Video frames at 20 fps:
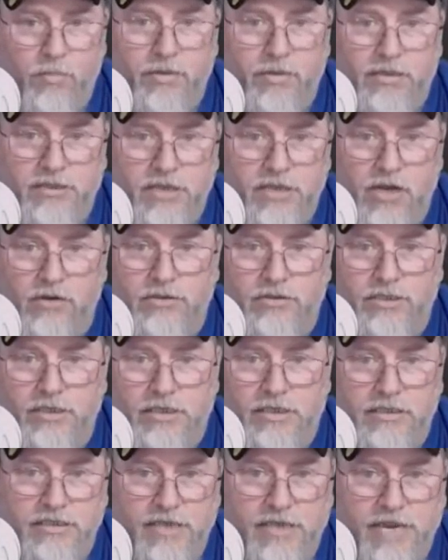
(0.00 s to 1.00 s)
it's coaching
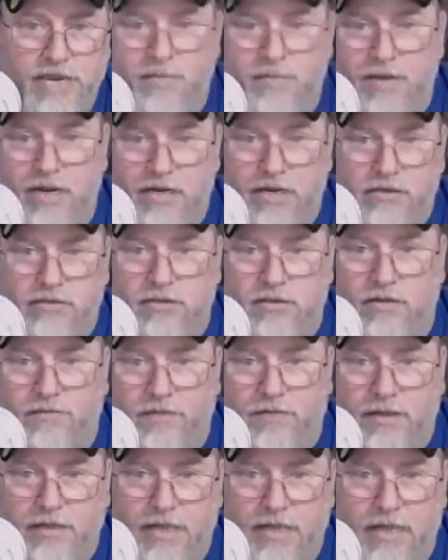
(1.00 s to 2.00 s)
and scheming and stuff
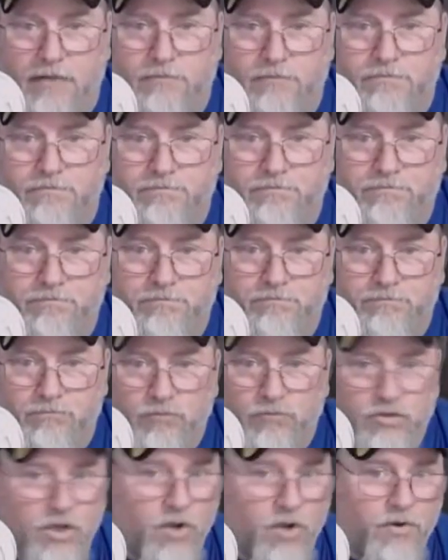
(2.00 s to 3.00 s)
like that.
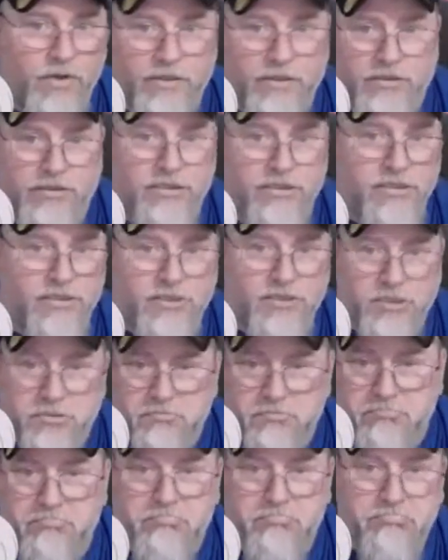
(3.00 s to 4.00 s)
So it's just
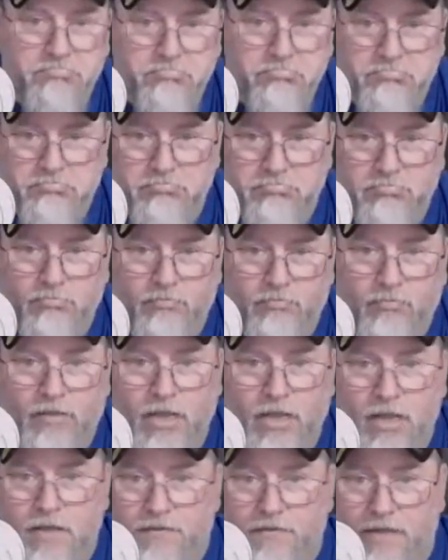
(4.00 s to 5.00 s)

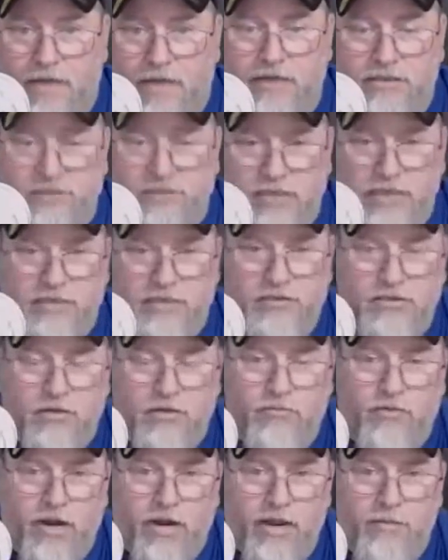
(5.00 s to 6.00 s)
that is saying
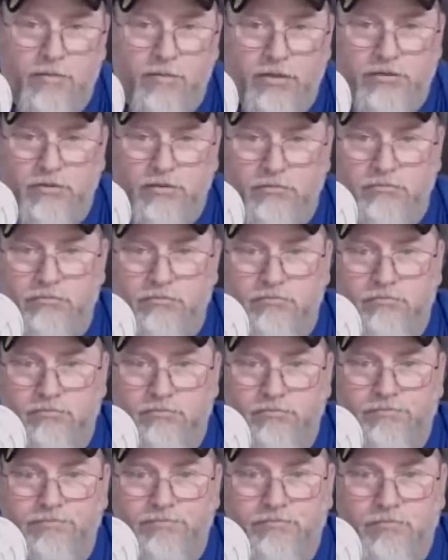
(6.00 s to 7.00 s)
something, Ryan Buttram.
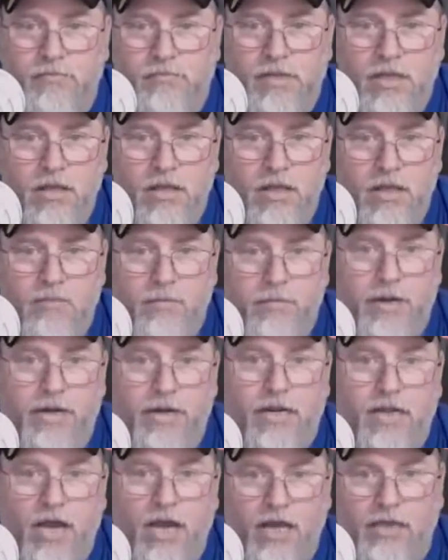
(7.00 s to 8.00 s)
But in
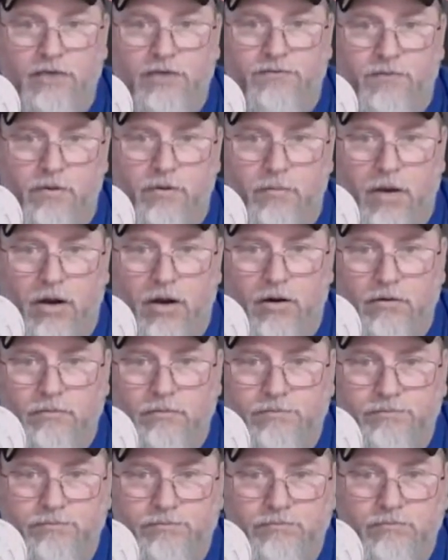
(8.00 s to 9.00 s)
college football,
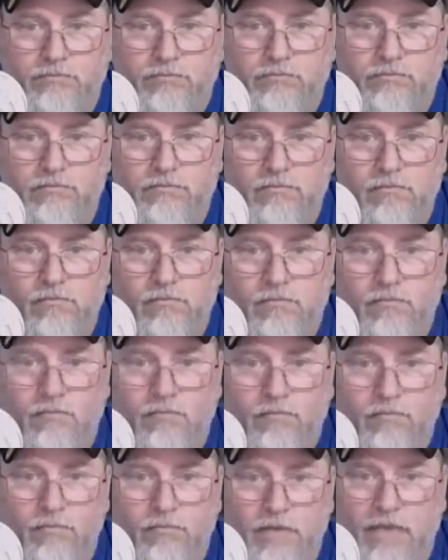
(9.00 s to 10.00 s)

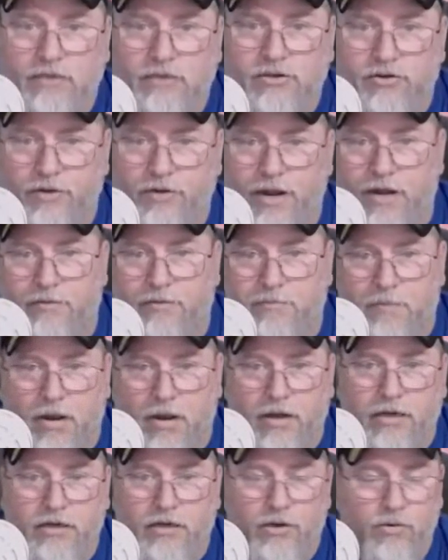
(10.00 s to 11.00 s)
that's correct,
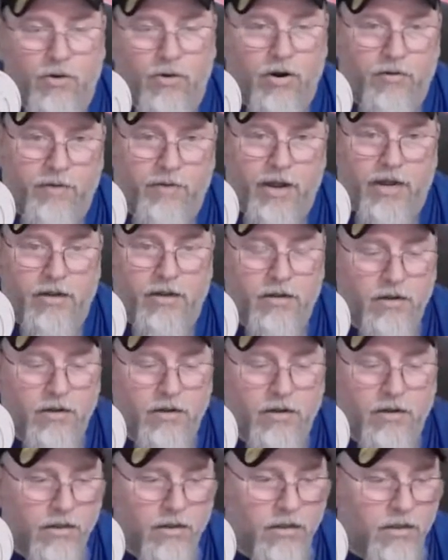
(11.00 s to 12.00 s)
Mike. You are right.
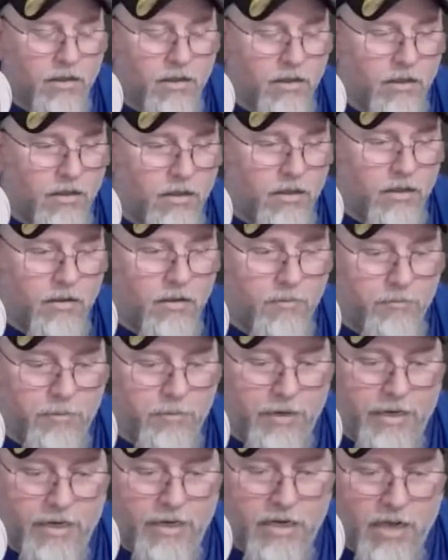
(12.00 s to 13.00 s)

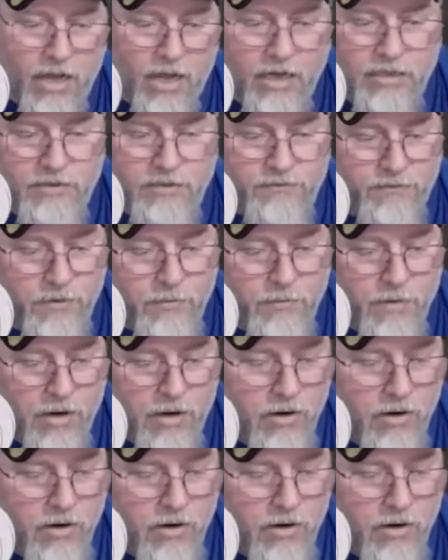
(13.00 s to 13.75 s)
But in college football,